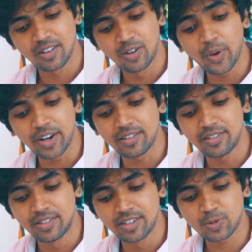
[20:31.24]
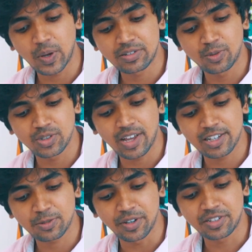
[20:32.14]
Oh wait, this question was
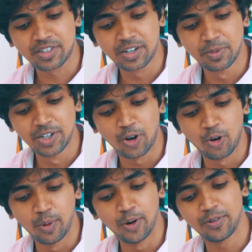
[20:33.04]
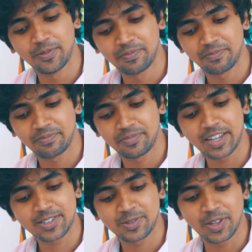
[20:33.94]
asked by Scribbled Hobo.
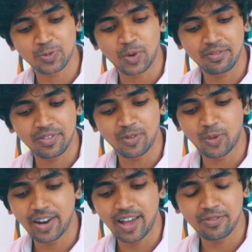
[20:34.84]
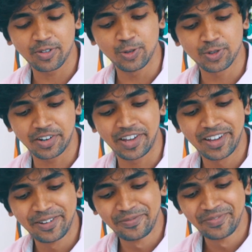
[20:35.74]
That's one hell of a
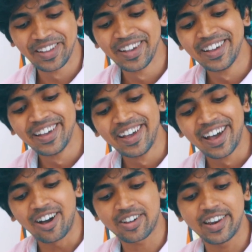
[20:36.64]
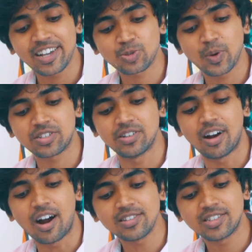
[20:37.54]
username. Okay, next question.
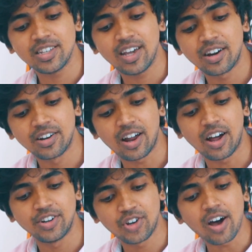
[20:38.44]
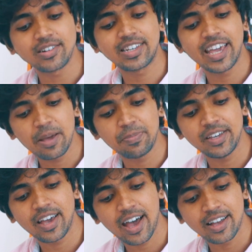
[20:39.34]
Artsy and a
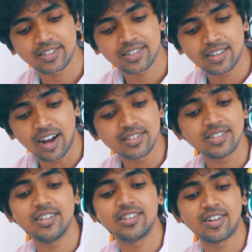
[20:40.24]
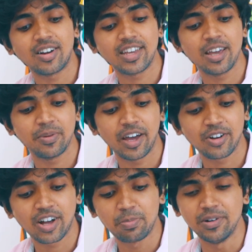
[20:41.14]
.kp asks. Artsy.kp, I know
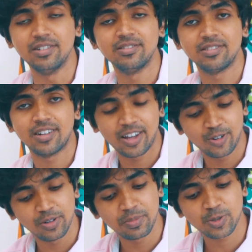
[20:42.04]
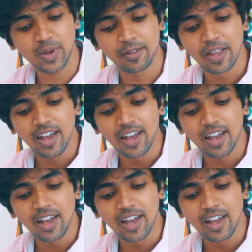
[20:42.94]
a couple. I know him as well.